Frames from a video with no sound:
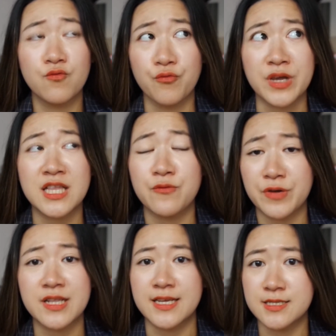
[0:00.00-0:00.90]
really,
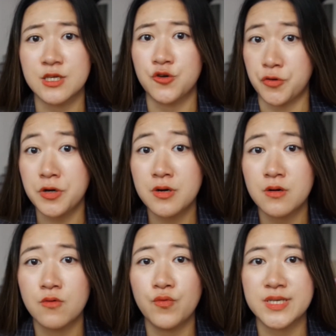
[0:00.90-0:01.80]
really insecure.
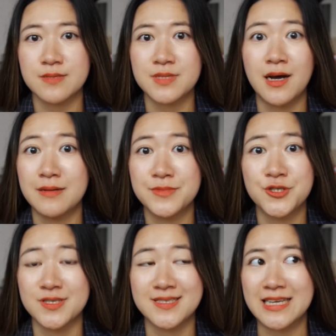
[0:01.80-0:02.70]
We sometimes
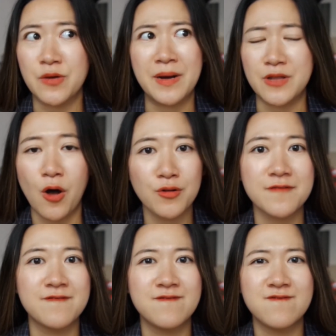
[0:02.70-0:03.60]
just think about all
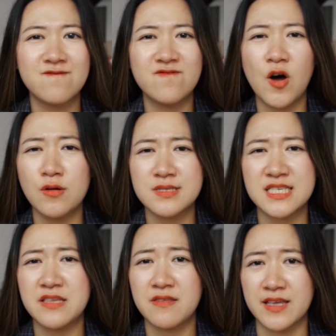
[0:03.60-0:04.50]
the
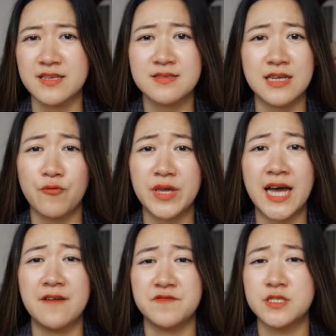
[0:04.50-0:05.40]
faulty things that we
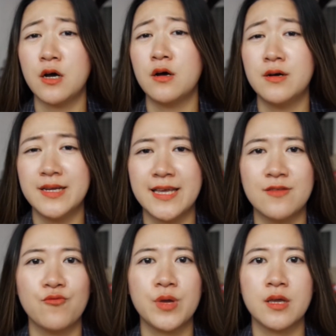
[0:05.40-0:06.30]
have done,
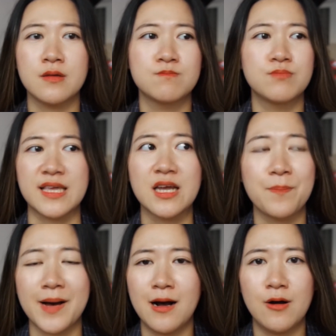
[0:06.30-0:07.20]
and we think
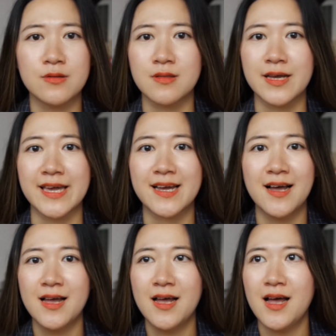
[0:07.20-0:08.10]
about like
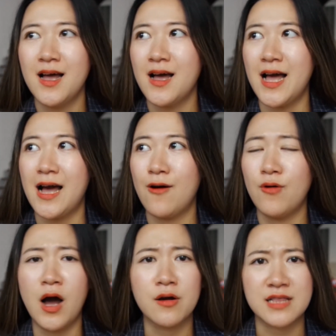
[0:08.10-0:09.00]
how
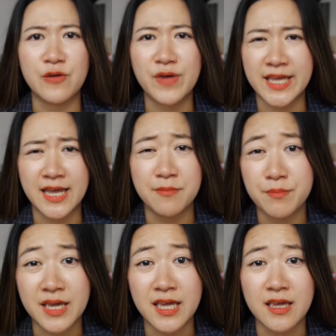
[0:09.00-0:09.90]
ugly we can
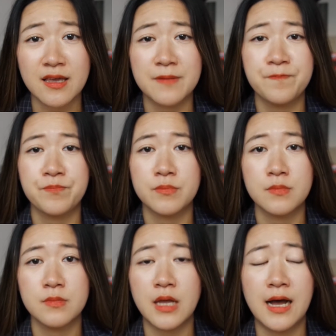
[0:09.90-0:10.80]
be,
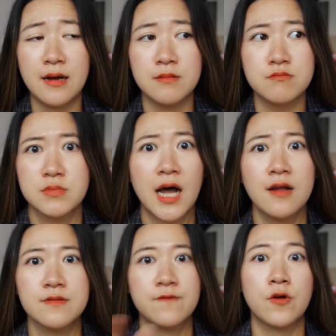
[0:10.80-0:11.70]

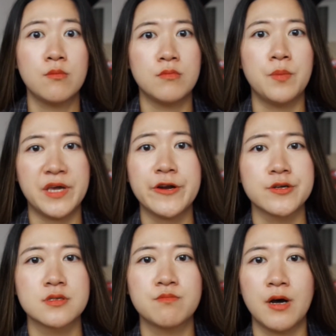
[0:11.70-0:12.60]
not from
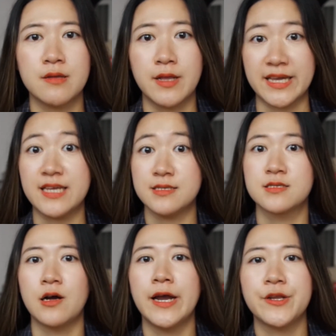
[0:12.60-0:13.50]
appearance but like
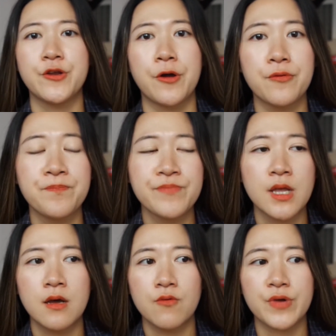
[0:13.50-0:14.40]
inside, you know.
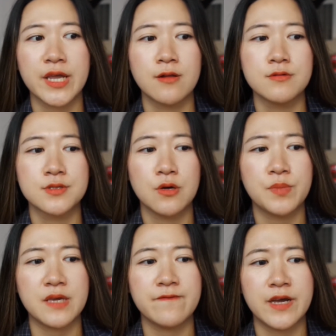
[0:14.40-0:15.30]
We can also
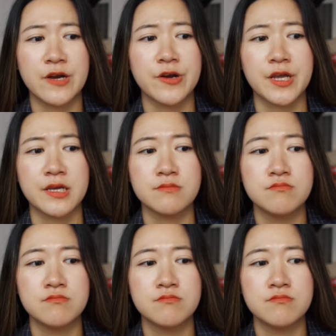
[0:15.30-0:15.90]
be very,